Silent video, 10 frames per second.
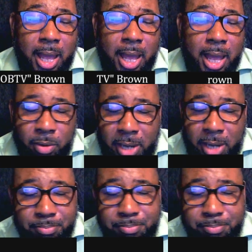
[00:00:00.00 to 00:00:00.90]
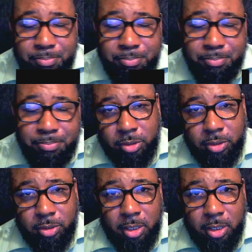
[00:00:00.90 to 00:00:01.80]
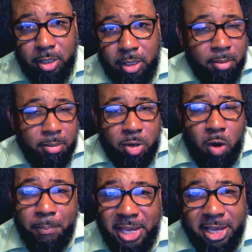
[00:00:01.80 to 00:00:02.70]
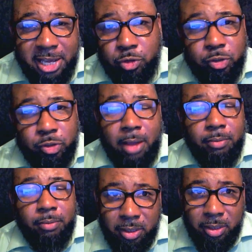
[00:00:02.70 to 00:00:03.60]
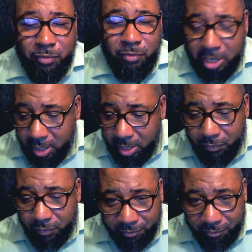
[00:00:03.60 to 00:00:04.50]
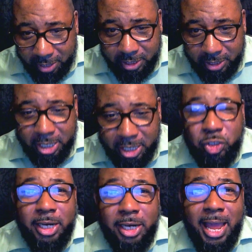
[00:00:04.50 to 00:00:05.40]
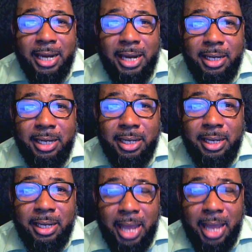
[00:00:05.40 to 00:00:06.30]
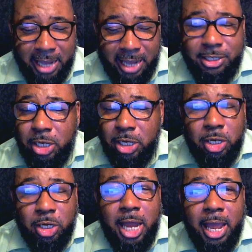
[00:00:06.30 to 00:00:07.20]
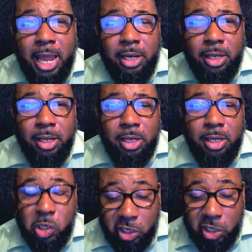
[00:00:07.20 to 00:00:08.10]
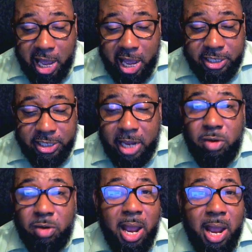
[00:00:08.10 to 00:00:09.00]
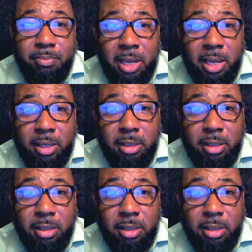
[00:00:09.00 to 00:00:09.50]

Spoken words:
I don't like BSers, and I'm gonna call BSers out. If I see that you're lying, I can you're lying. You're a lying sack of crap, man.